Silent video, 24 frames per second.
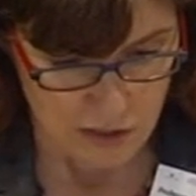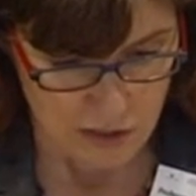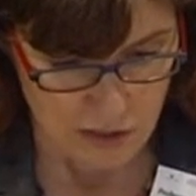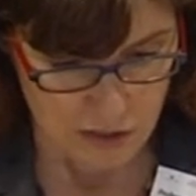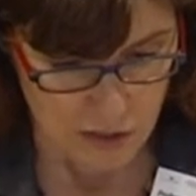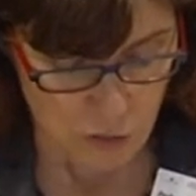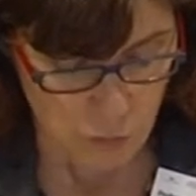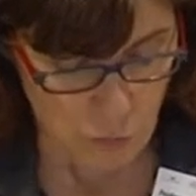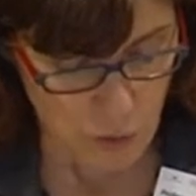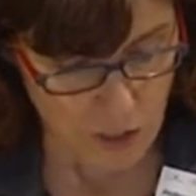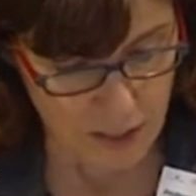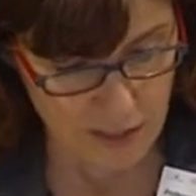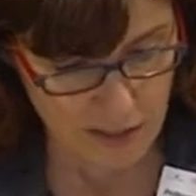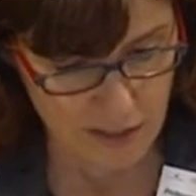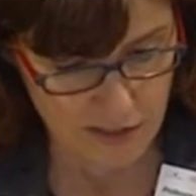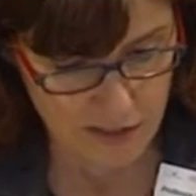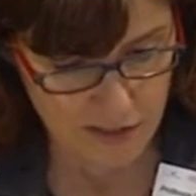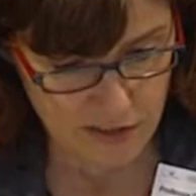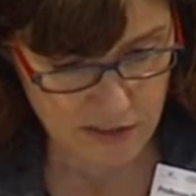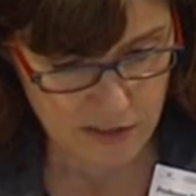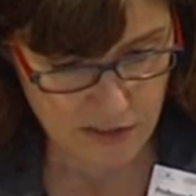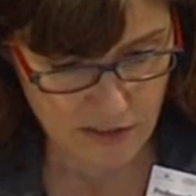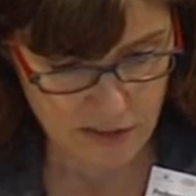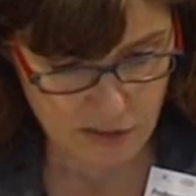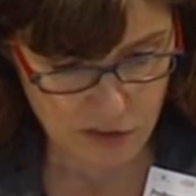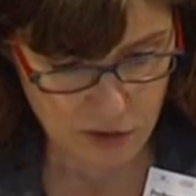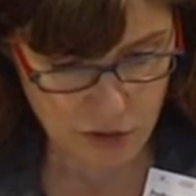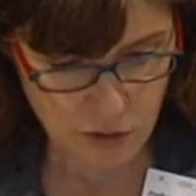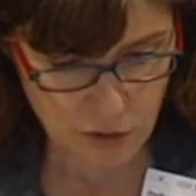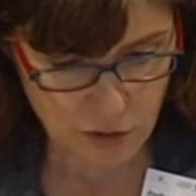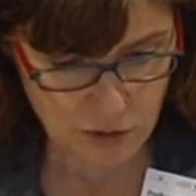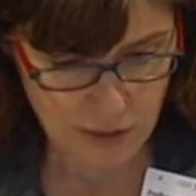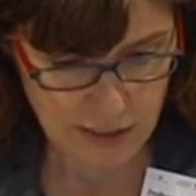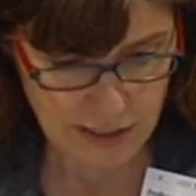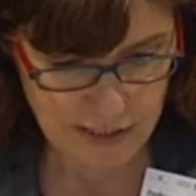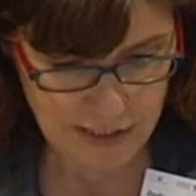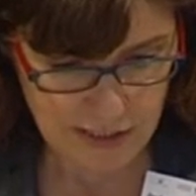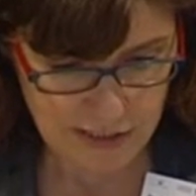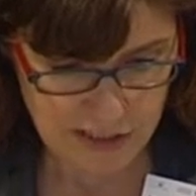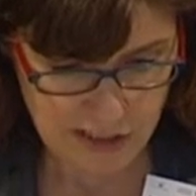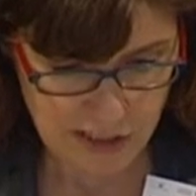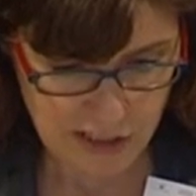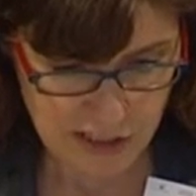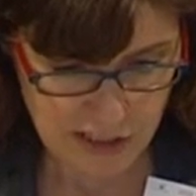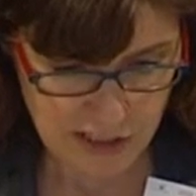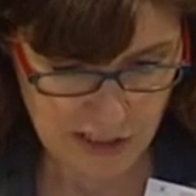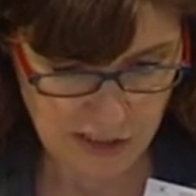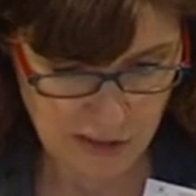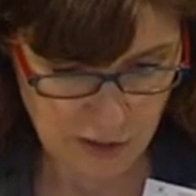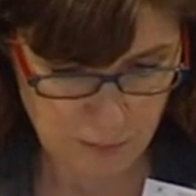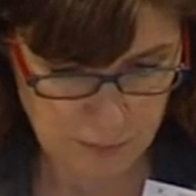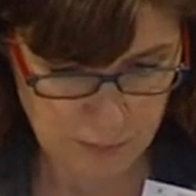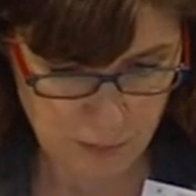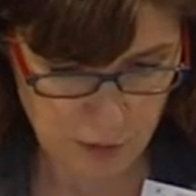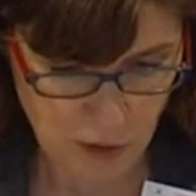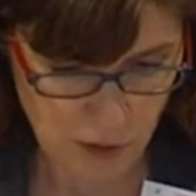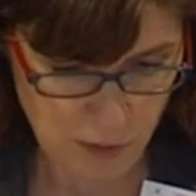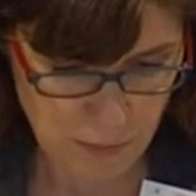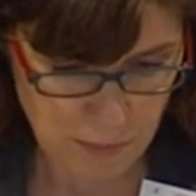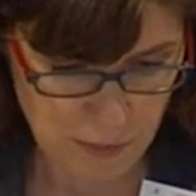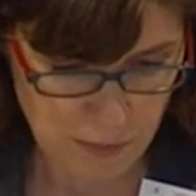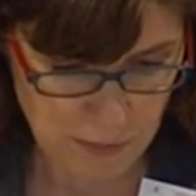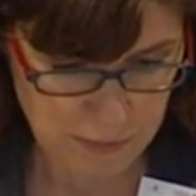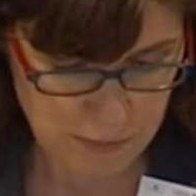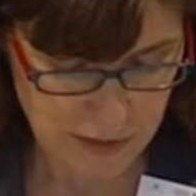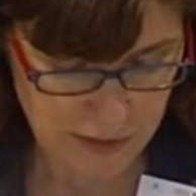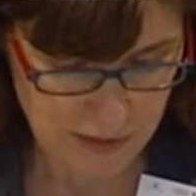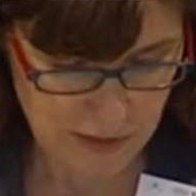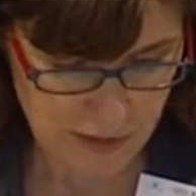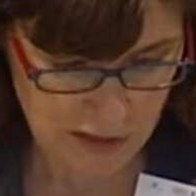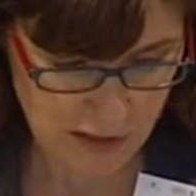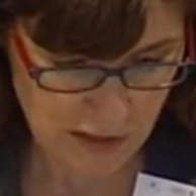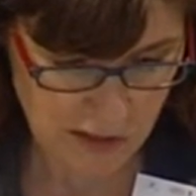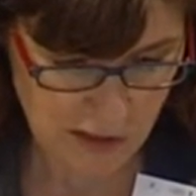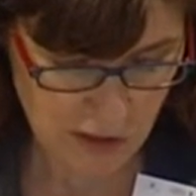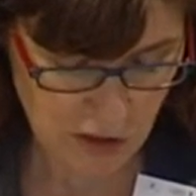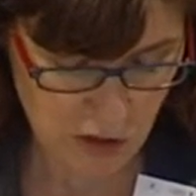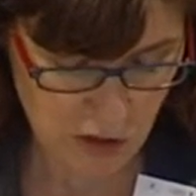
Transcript: So while I do clearly see the problem that these